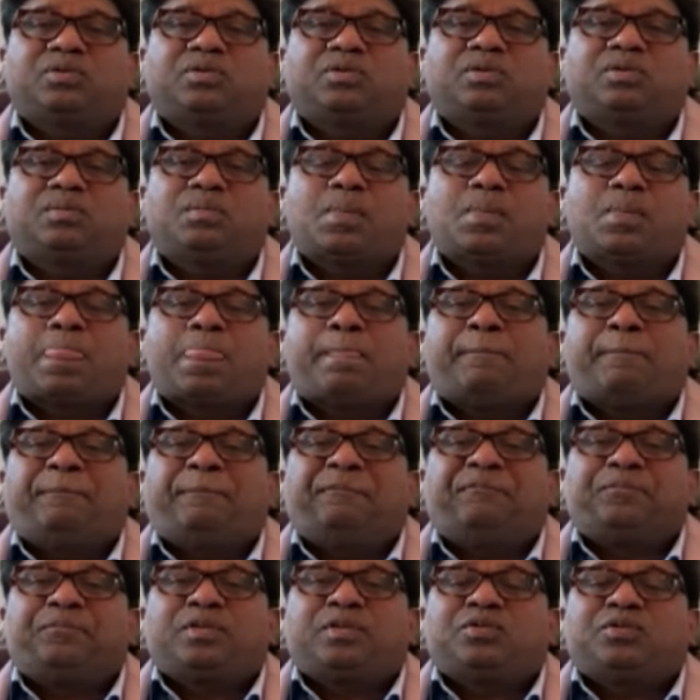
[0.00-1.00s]

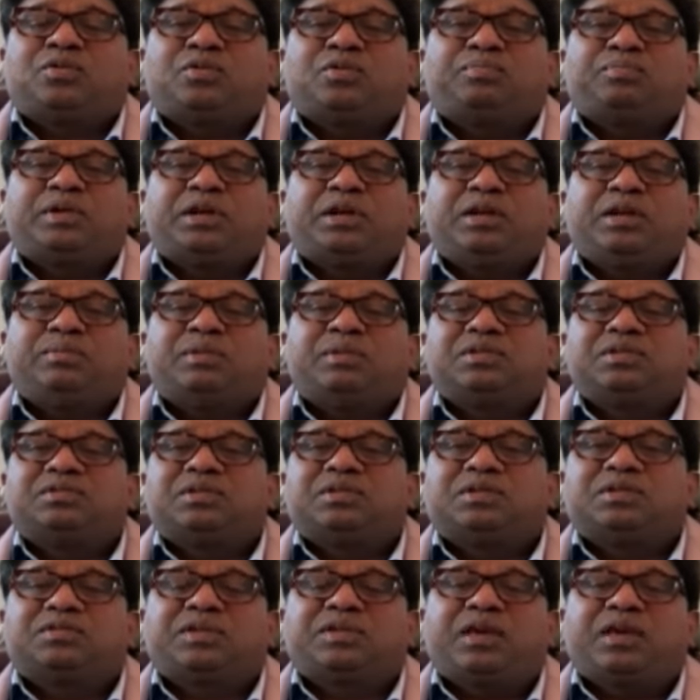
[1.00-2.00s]
So pretty
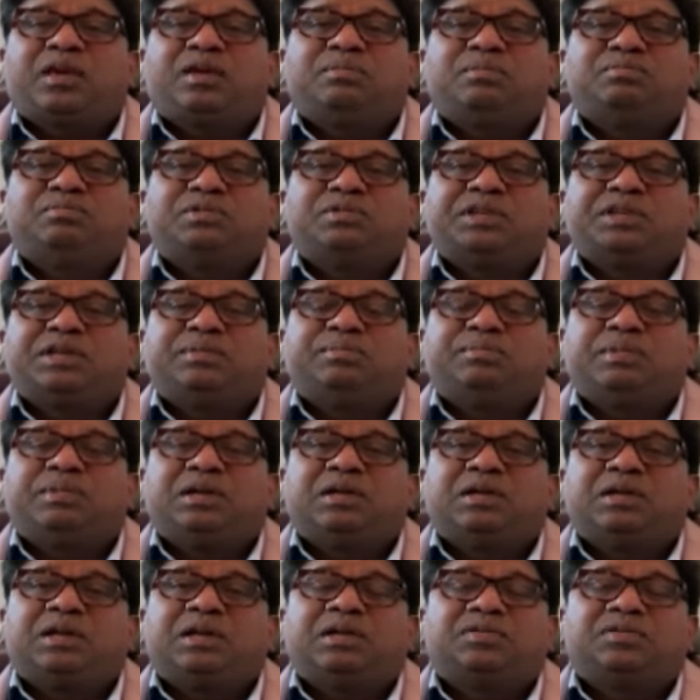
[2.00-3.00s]
much the same
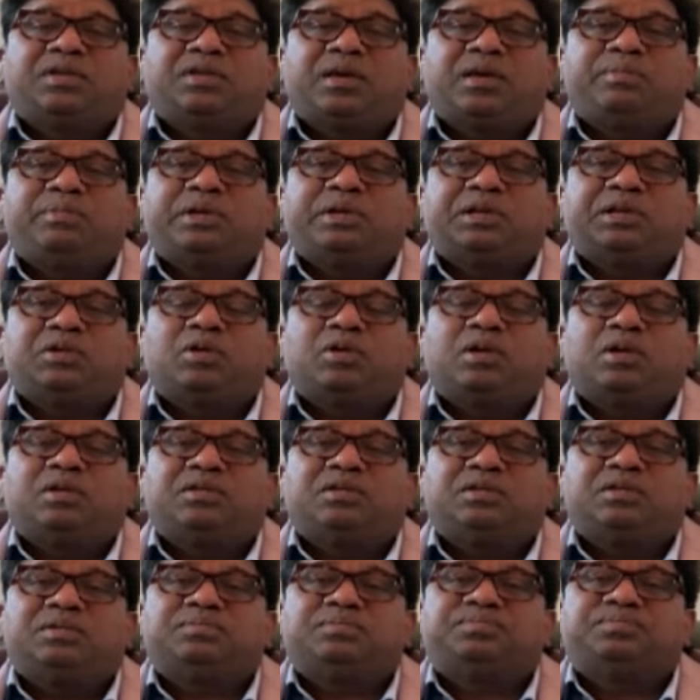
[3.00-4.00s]
treatment and same
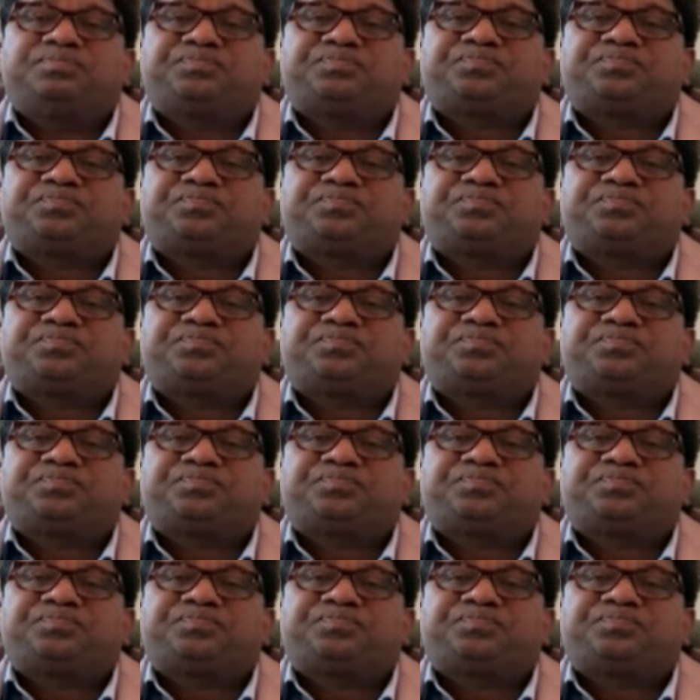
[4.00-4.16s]
etiology.